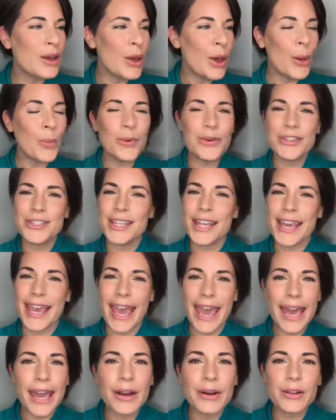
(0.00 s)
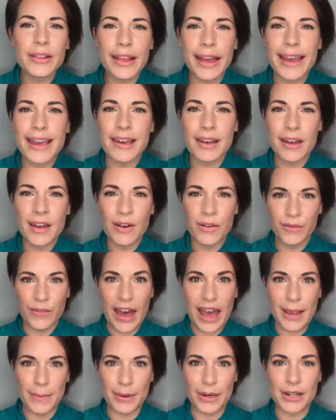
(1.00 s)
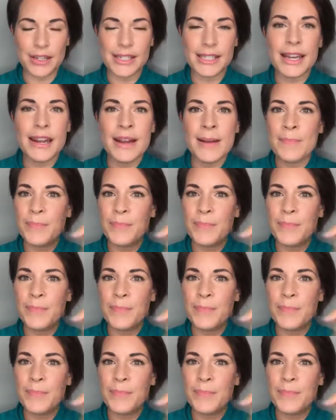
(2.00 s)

almost like hair-like fibers.